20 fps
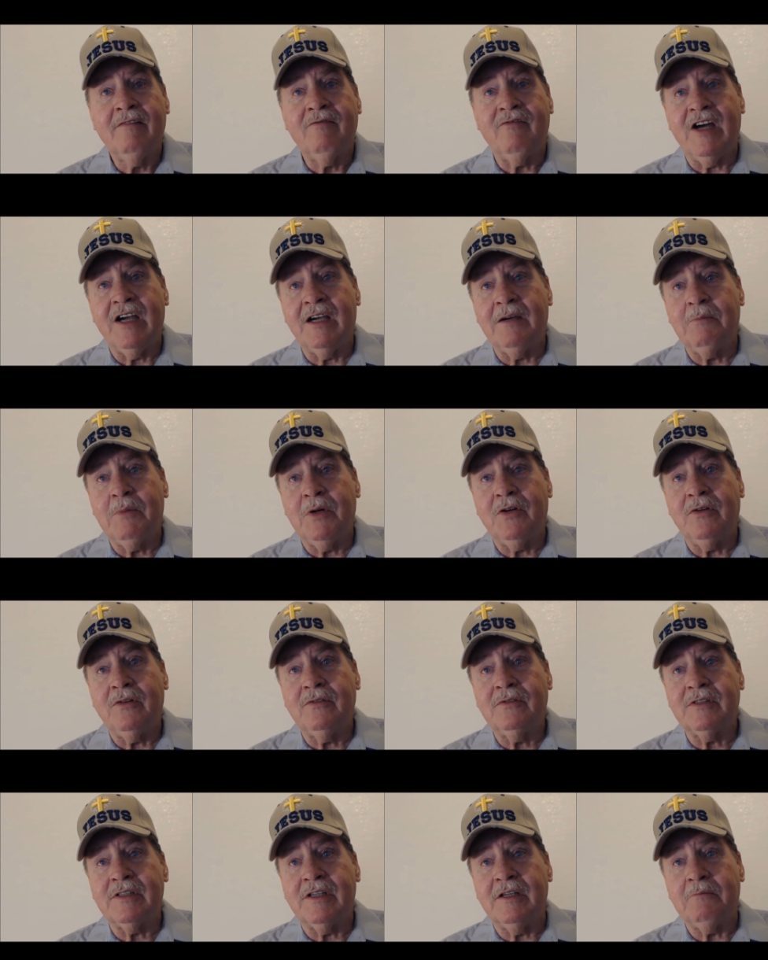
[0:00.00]

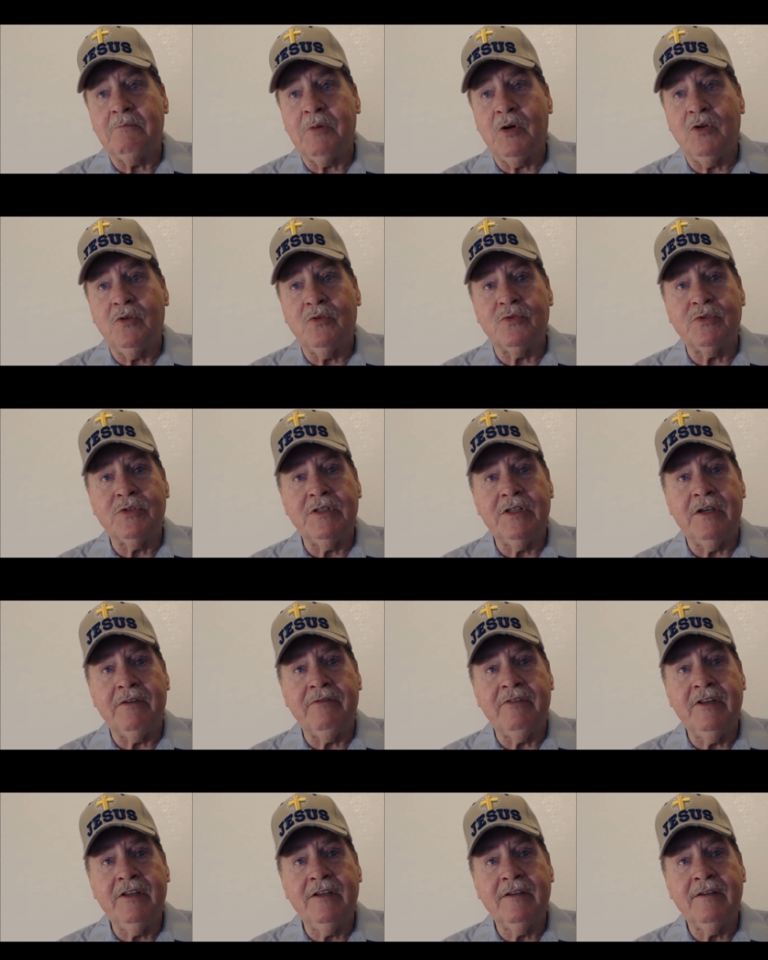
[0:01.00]
fireballs, and a pole
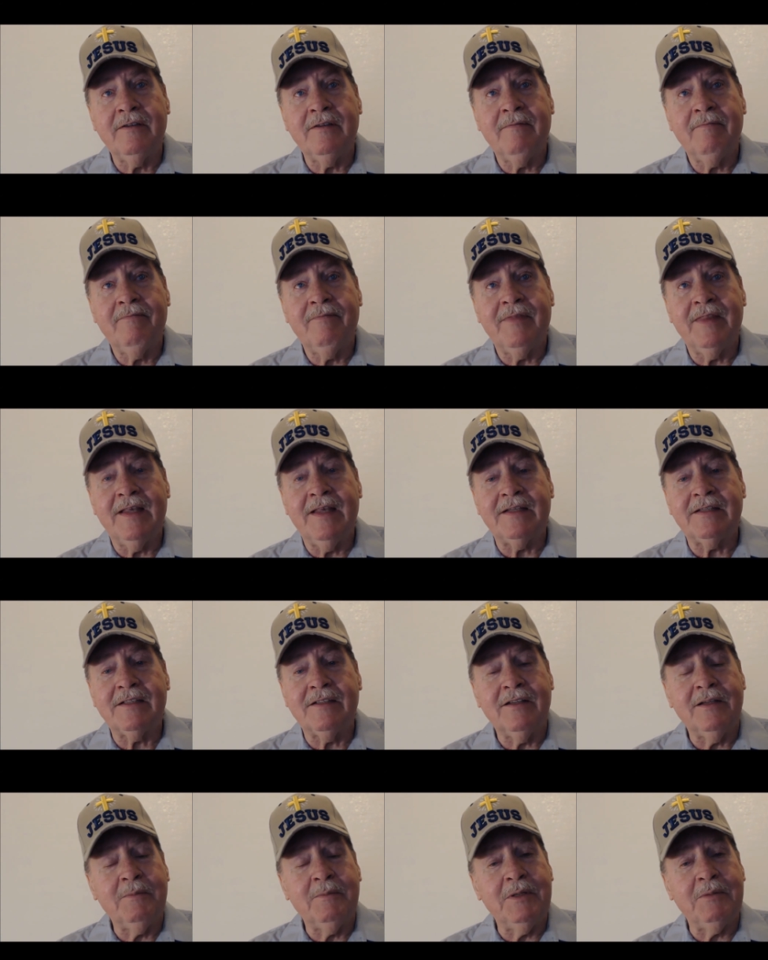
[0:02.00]
shift that's
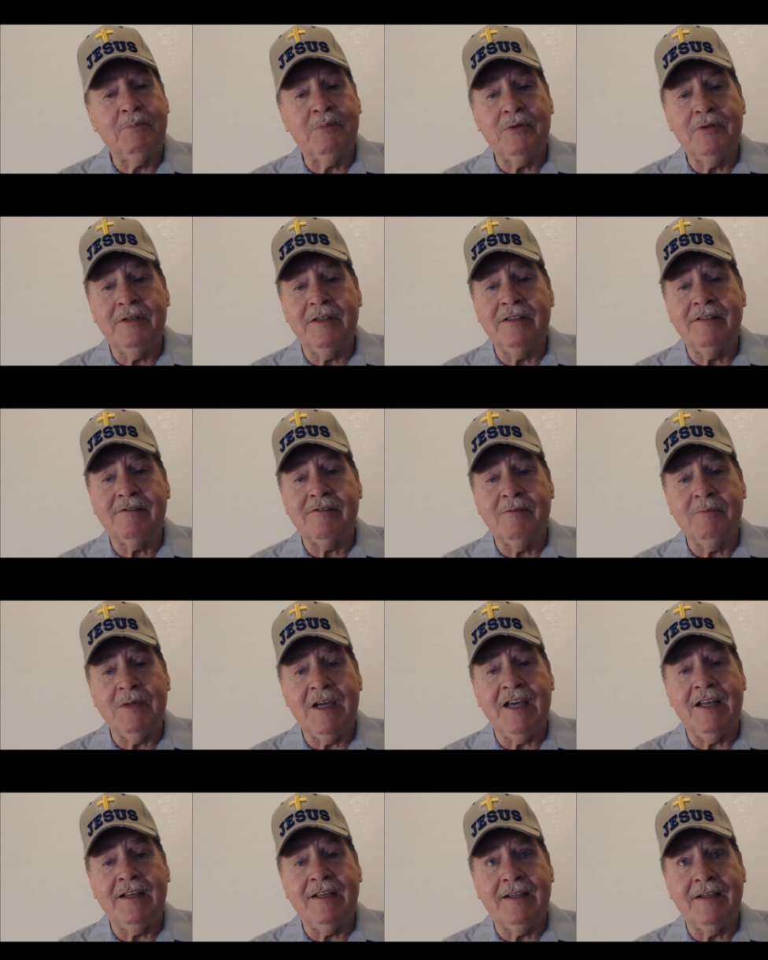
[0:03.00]
going to be pretty
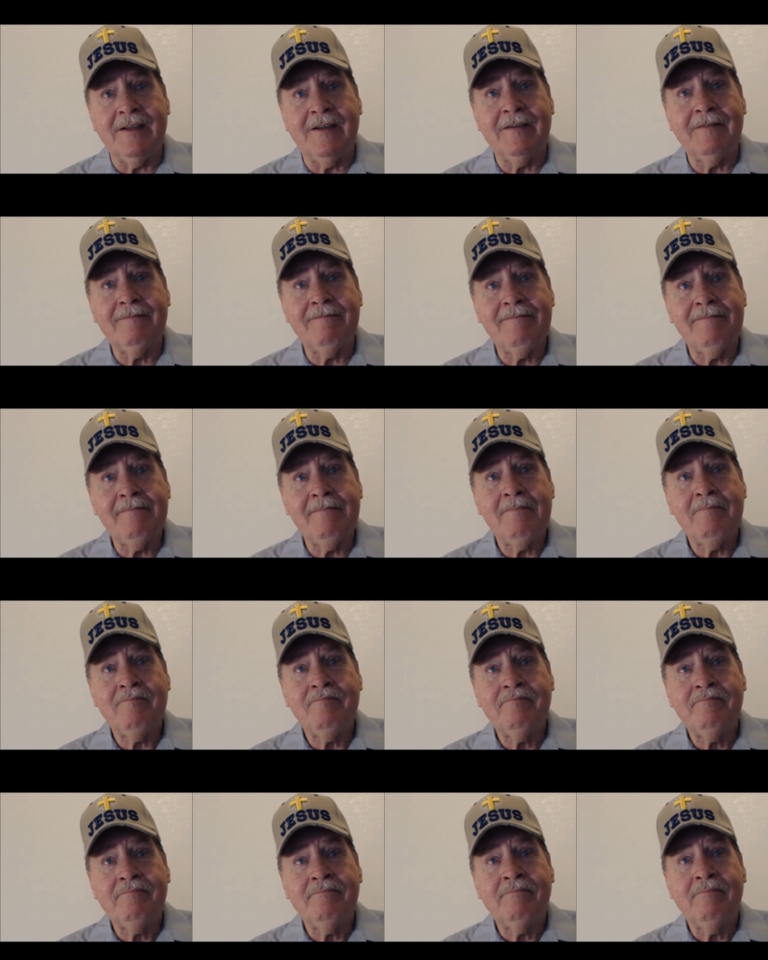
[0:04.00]
traumatic.
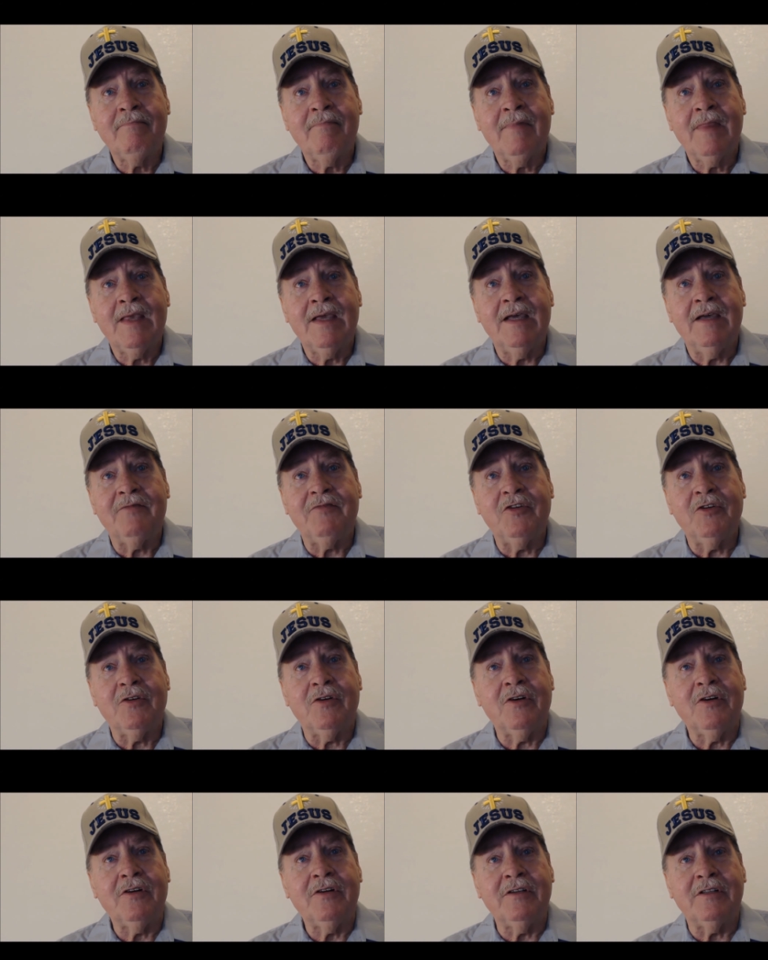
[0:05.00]
If your
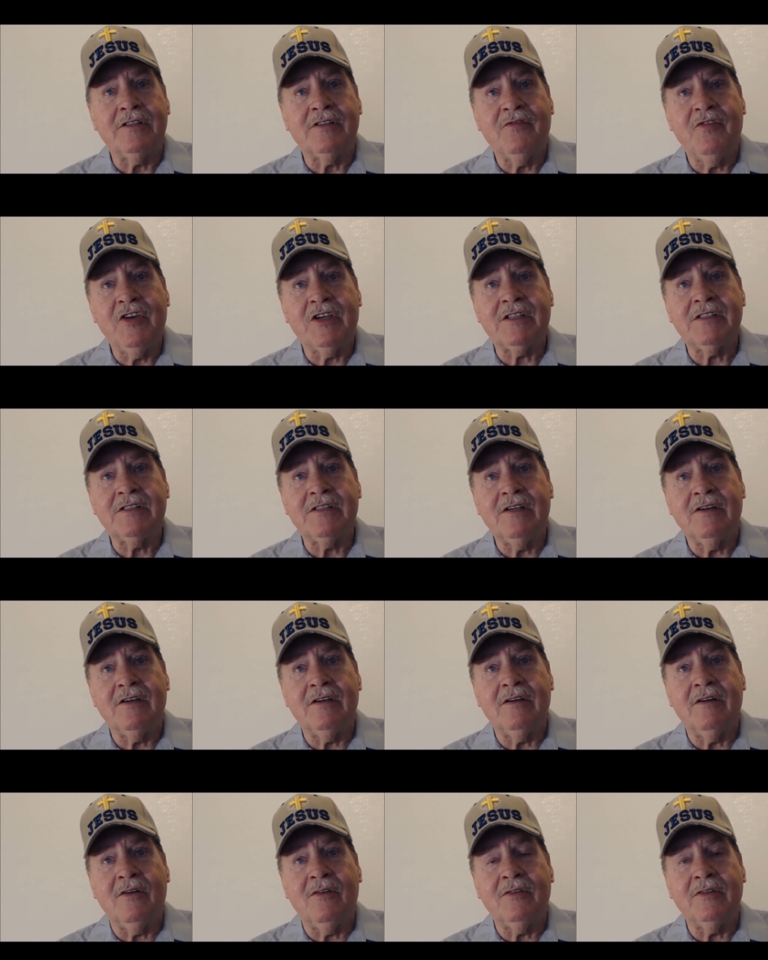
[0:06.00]
heart is fixed
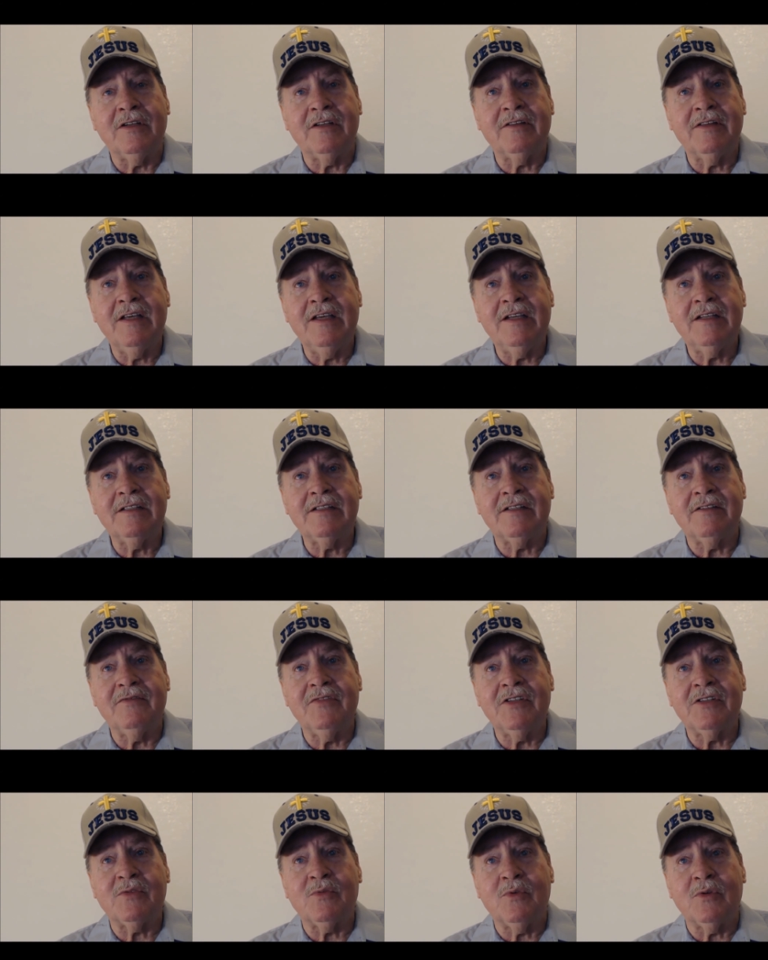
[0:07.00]
uh, on the things of
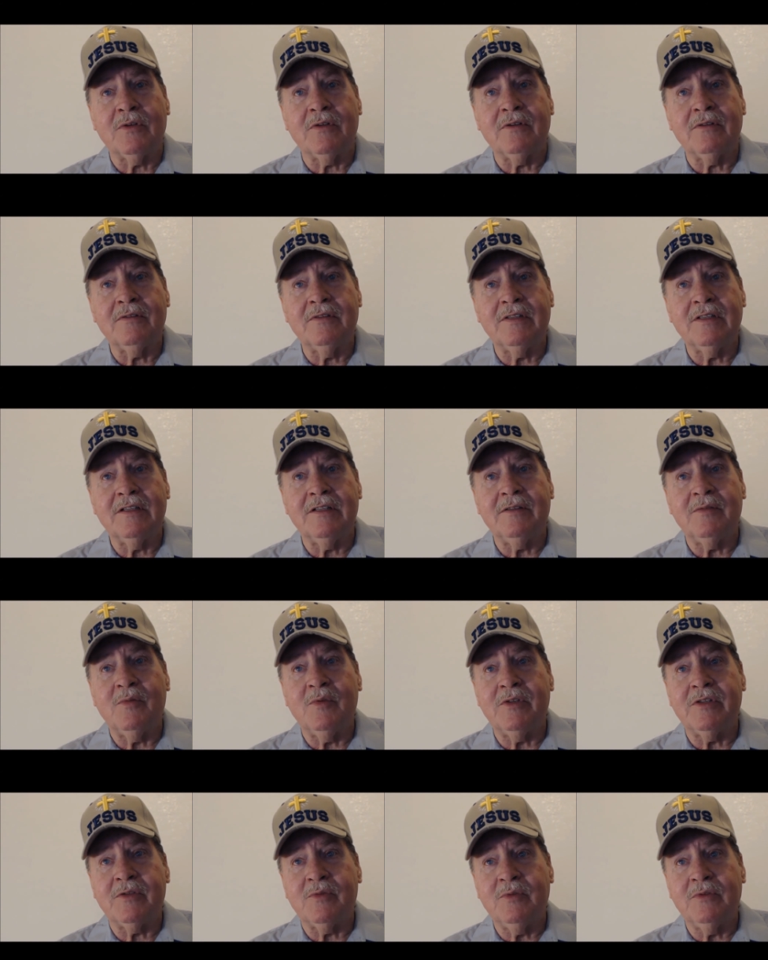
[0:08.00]
this world, uh,
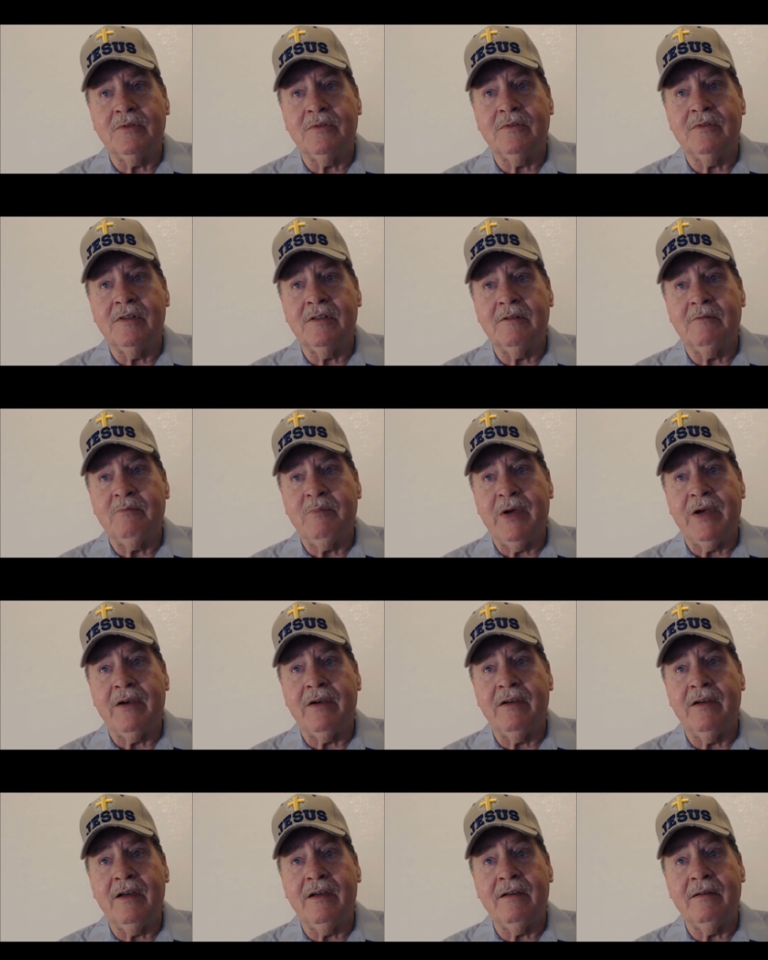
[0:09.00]
which will uh,
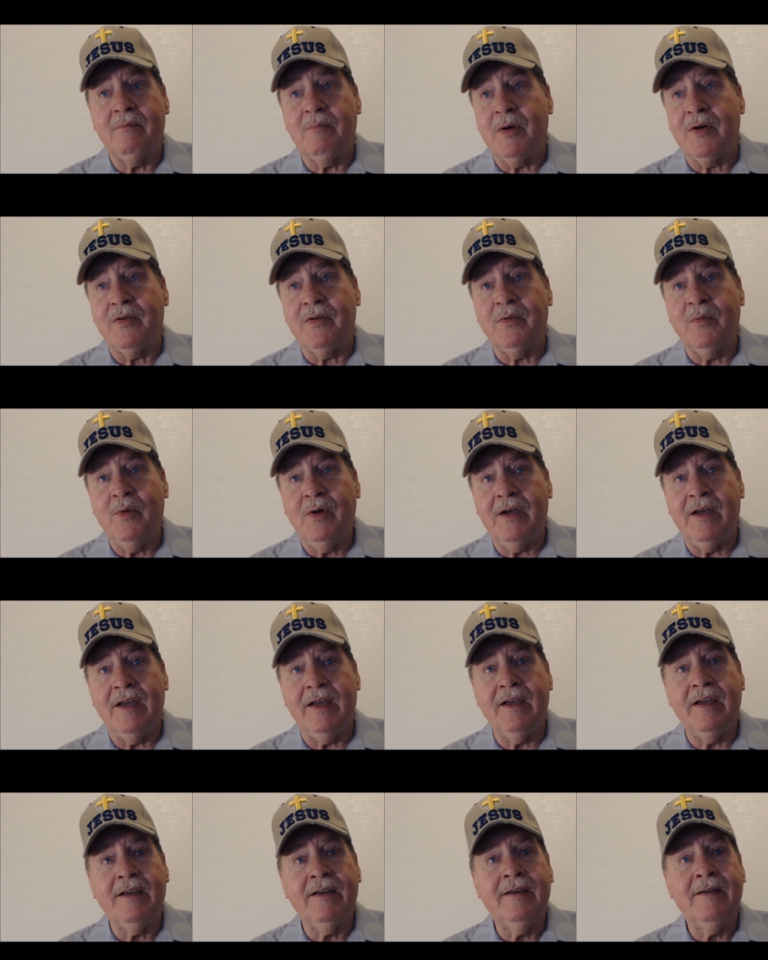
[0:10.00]
bear, uh, burn
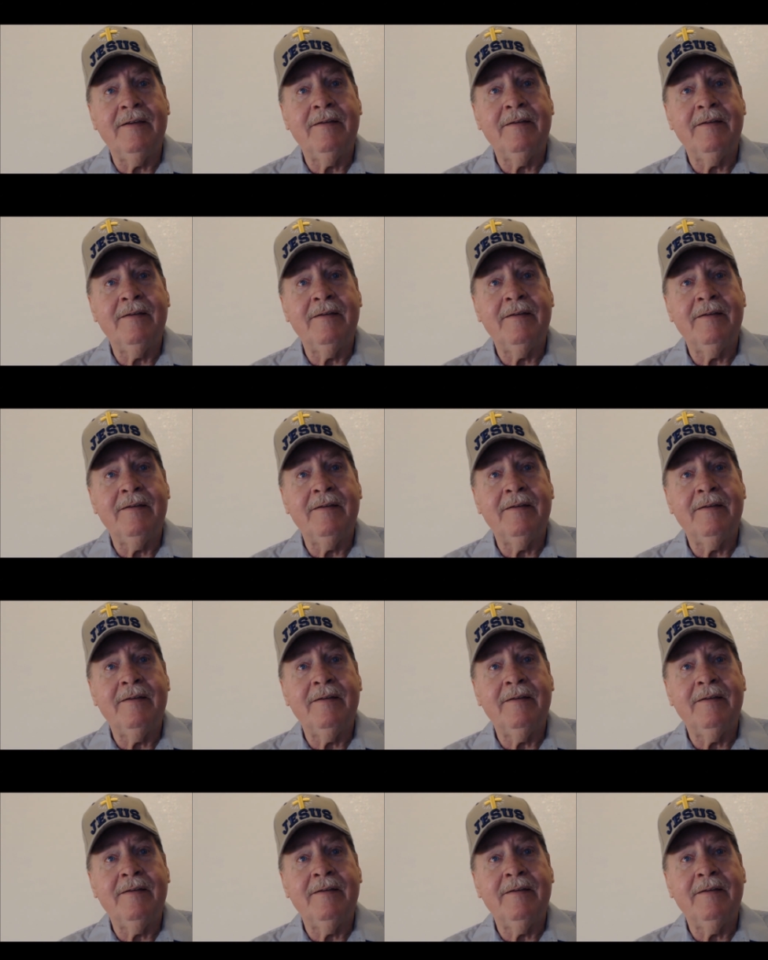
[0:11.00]
away,